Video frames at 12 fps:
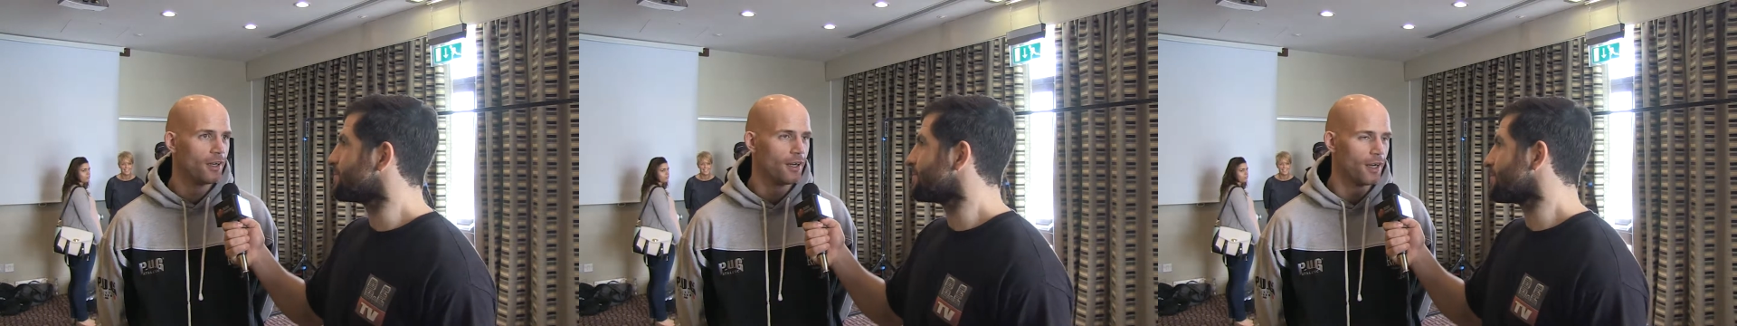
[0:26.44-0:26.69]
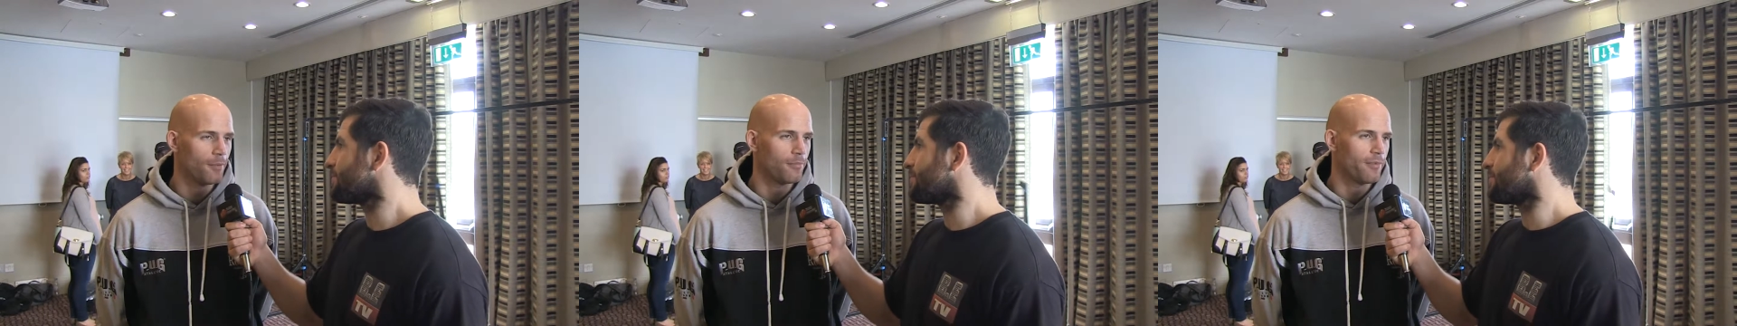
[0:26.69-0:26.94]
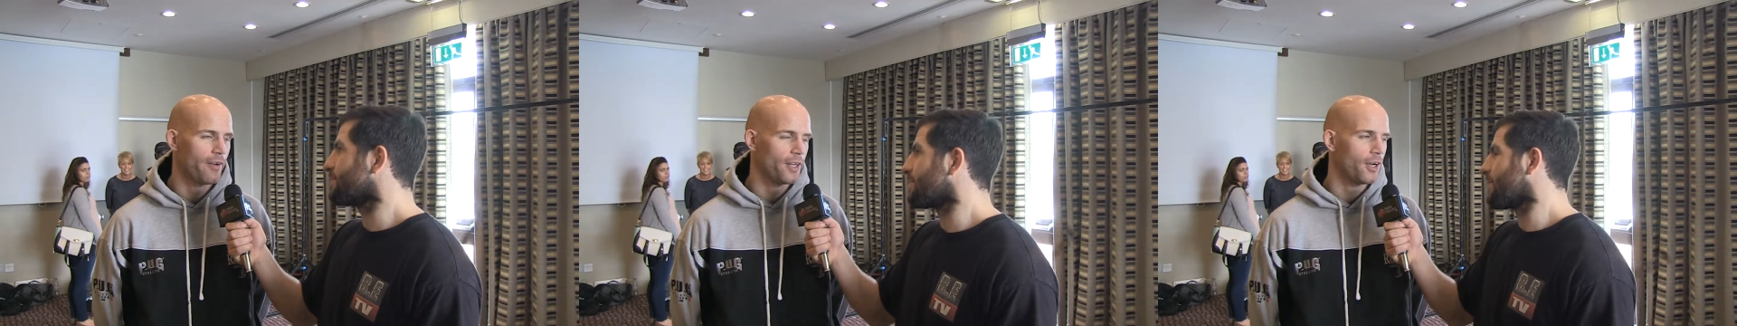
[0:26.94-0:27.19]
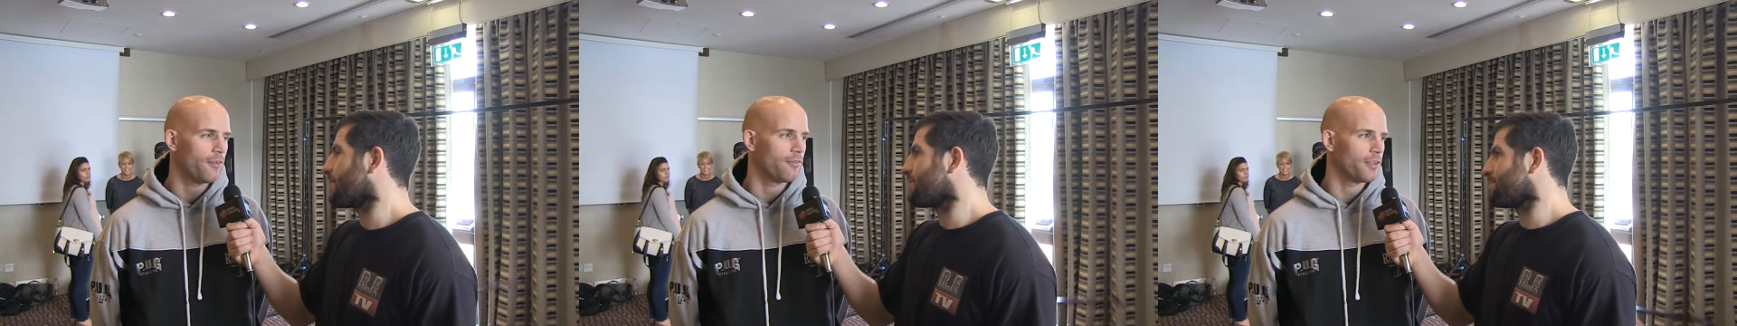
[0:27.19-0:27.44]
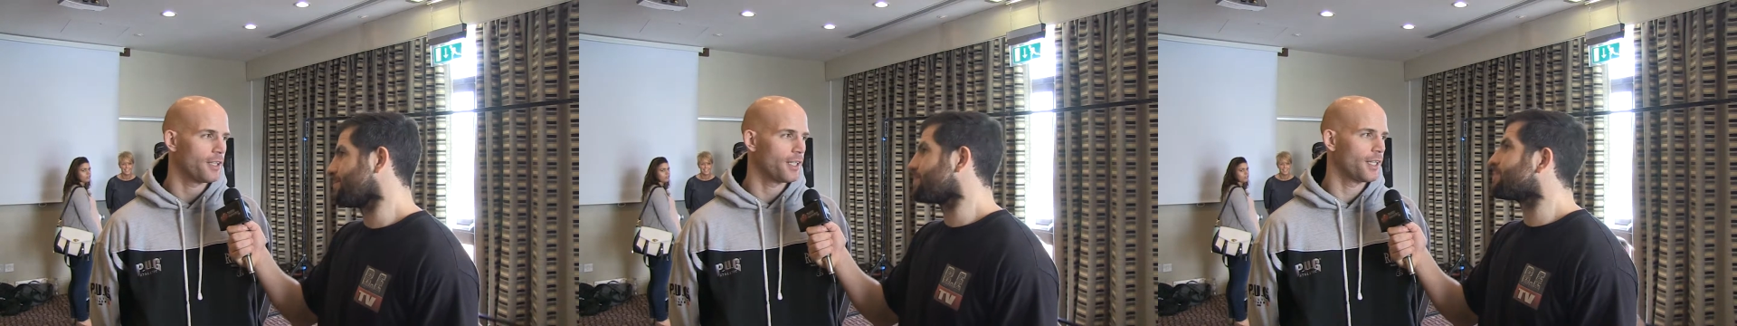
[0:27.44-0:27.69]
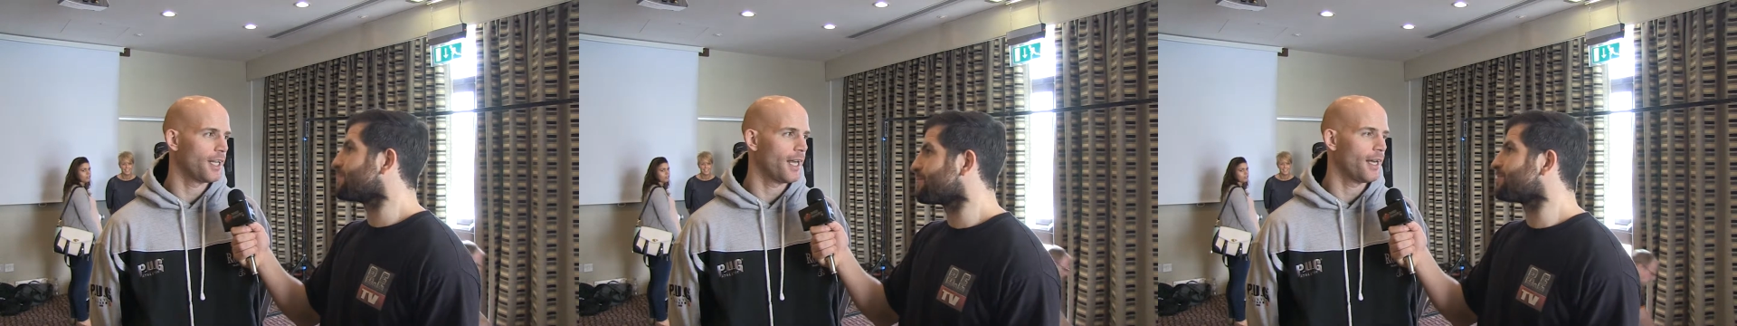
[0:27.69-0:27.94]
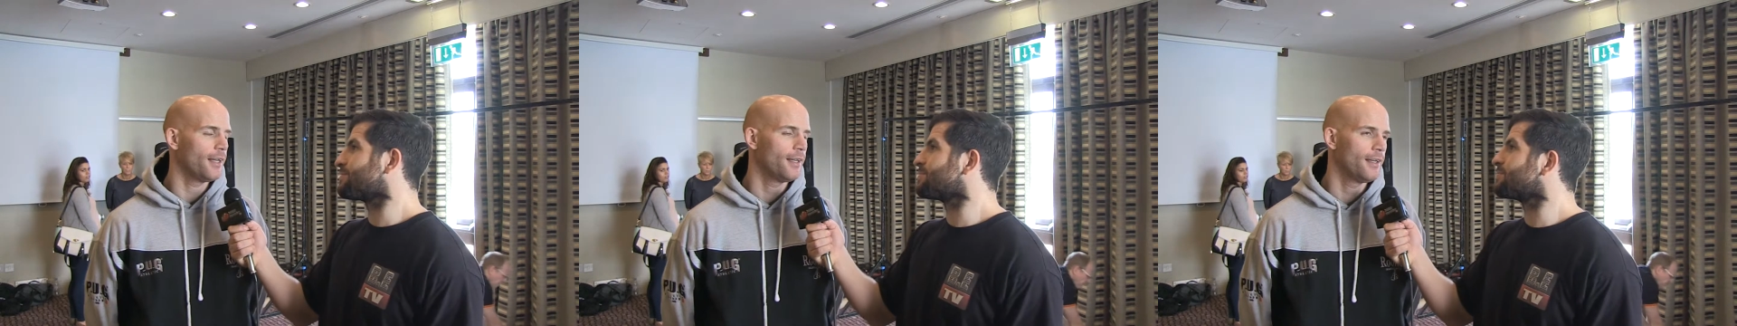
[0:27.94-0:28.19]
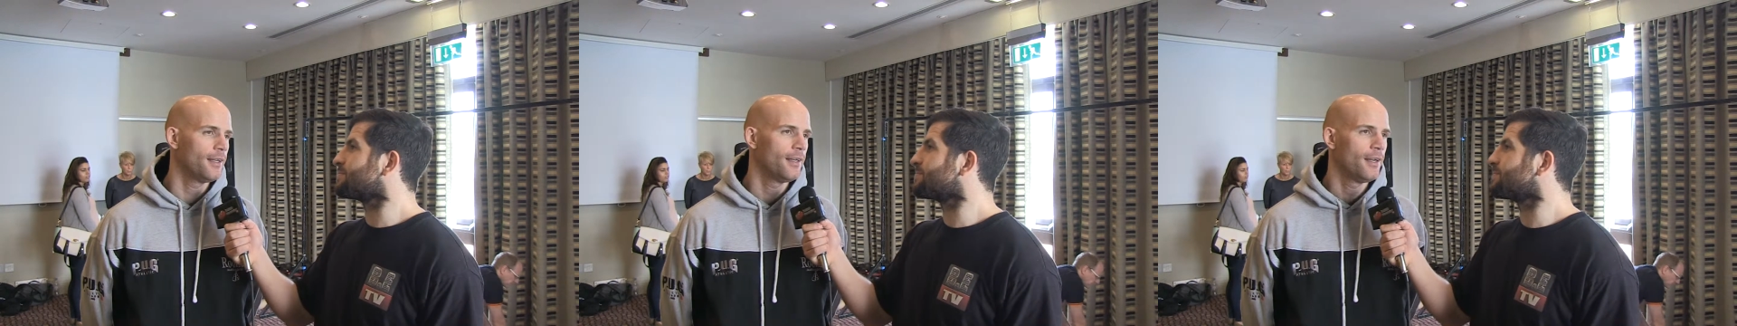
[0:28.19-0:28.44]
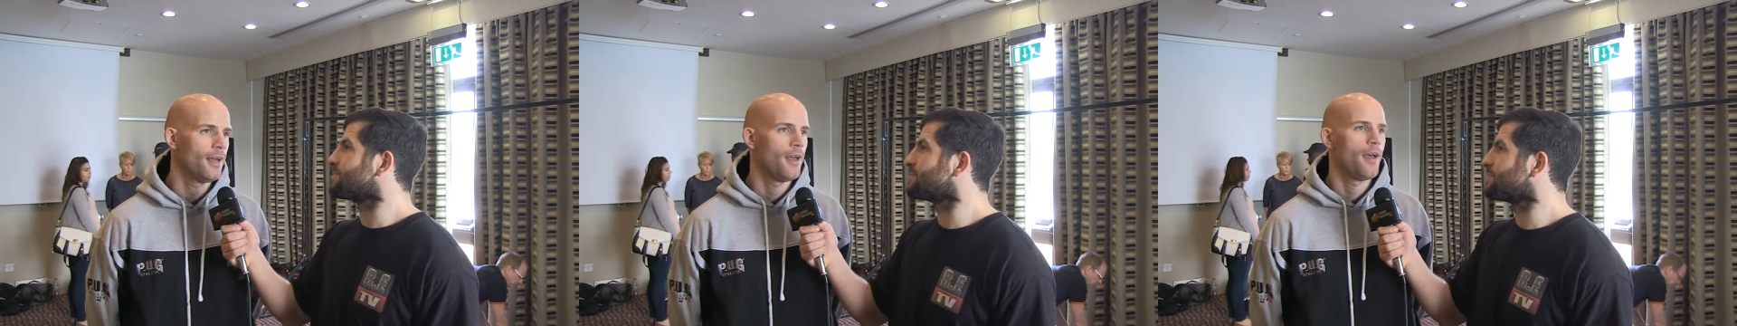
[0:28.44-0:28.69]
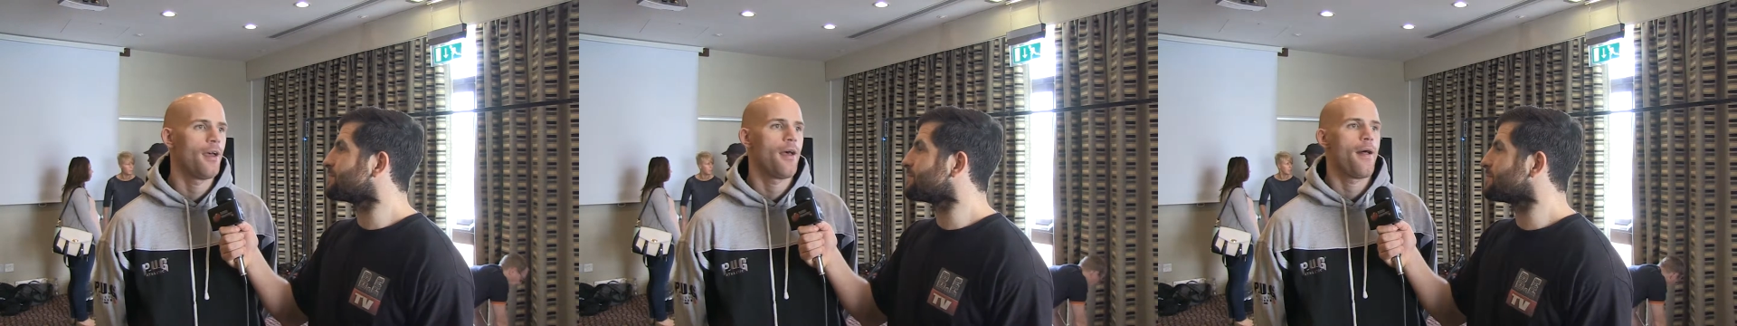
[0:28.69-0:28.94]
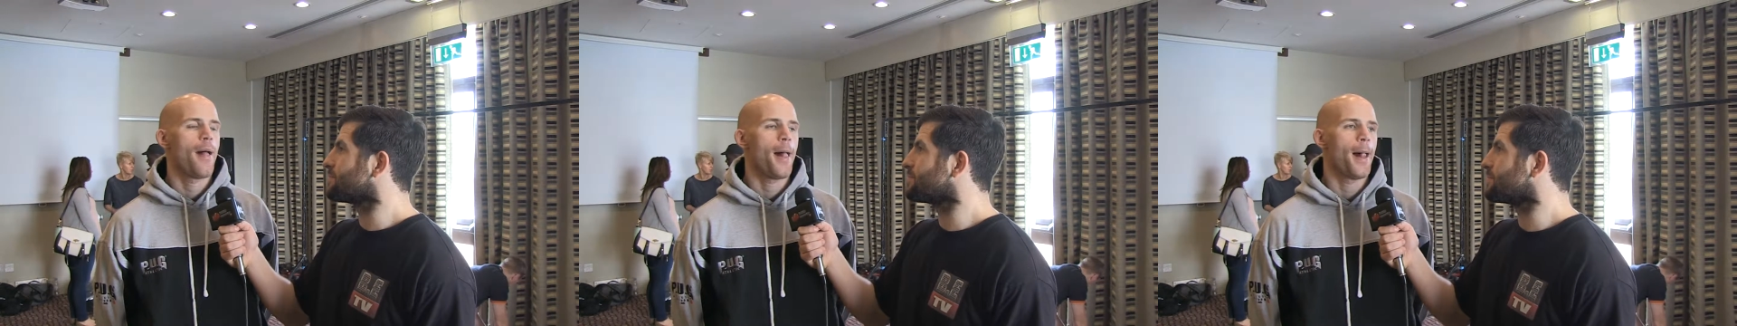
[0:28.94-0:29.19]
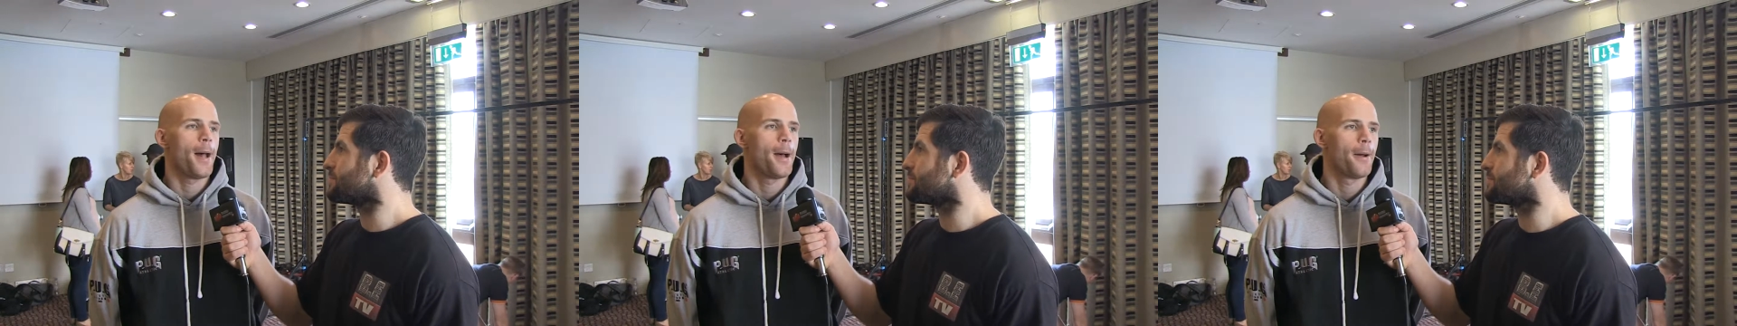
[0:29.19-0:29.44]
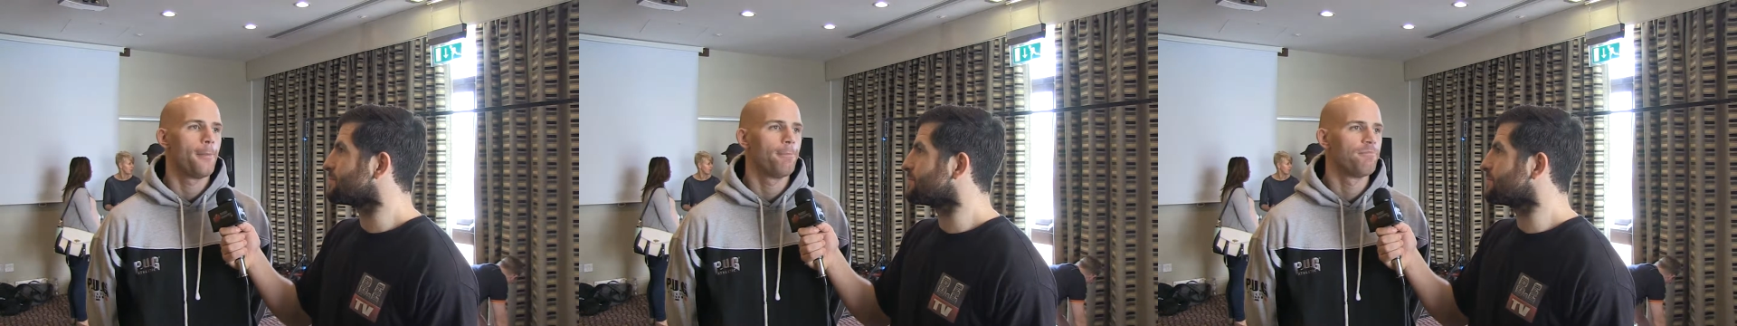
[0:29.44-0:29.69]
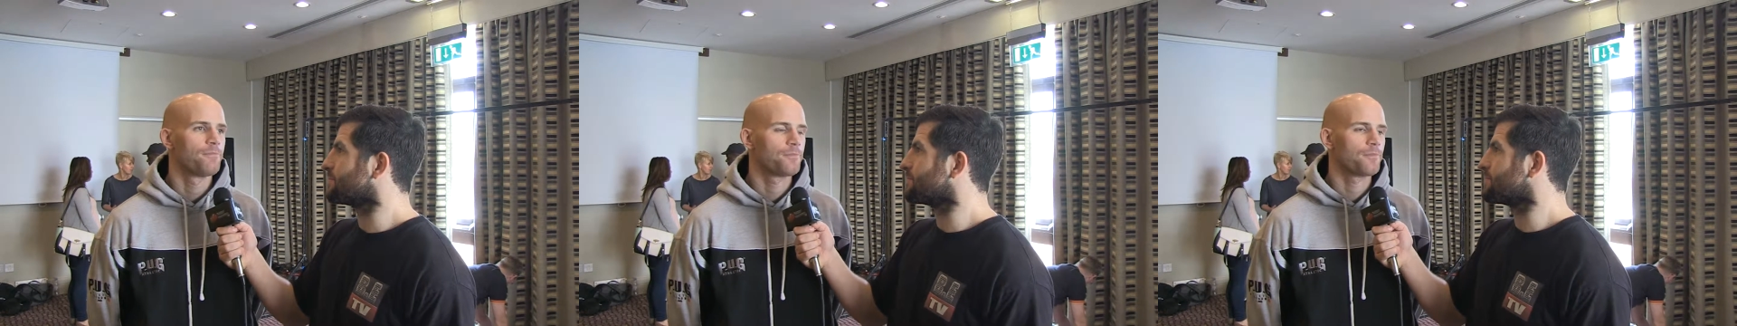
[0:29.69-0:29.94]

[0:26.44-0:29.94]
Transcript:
Speaker 1: I'm very confident in that. Um,